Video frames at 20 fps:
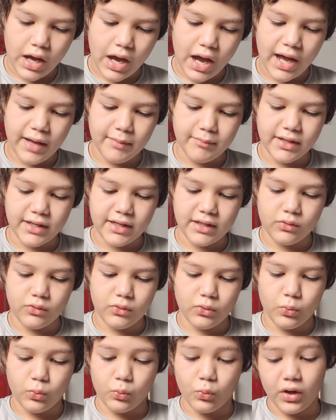I mean,
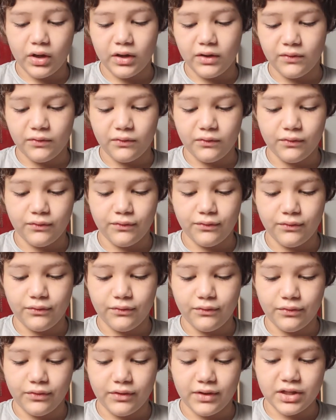what if
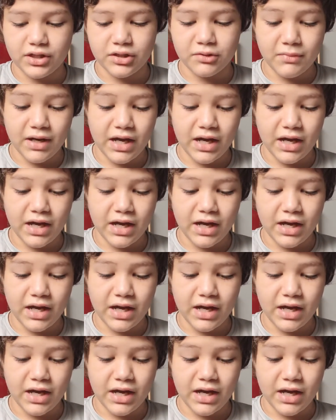this